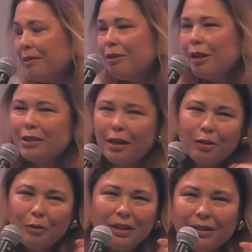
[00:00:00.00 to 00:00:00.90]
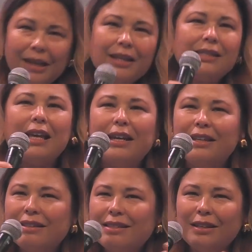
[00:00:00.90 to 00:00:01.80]
So I started doing data
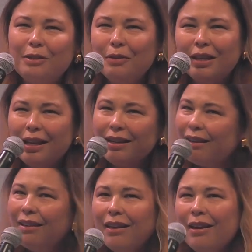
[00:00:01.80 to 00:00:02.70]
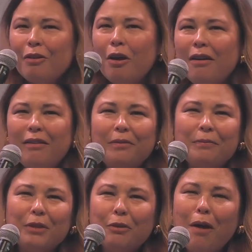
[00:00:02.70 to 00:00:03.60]
science and doing
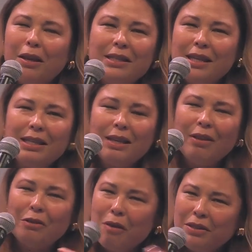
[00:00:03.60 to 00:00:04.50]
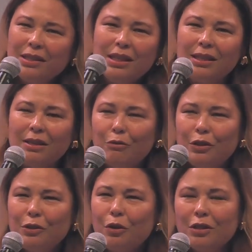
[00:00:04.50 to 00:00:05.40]
qualitative and quantitative
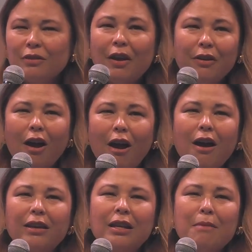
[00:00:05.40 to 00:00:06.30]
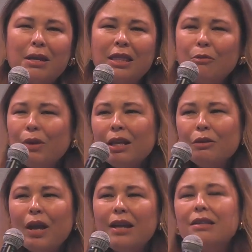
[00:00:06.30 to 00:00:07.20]
research. It's very hard, but I think we can
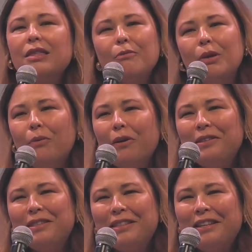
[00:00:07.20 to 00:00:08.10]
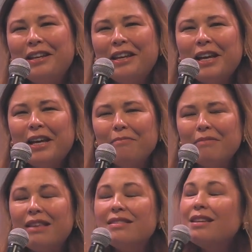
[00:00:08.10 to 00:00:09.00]
do anything we want, and
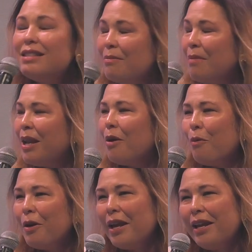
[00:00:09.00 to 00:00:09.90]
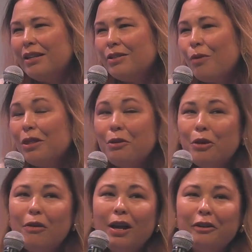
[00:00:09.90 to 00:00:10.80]
it doesn't matter what age, whether
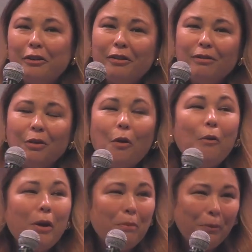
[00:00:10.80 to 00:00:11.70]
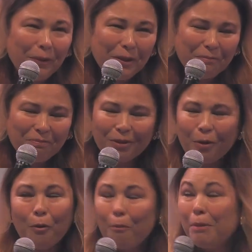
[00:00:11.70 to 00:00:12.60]
you're a girl or a boy
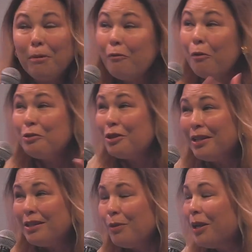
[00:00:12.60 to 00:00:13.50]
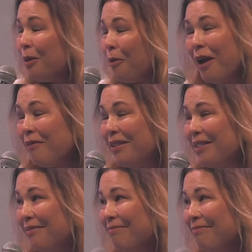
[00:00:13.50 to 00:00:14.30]
or people of all genders, we can all have it.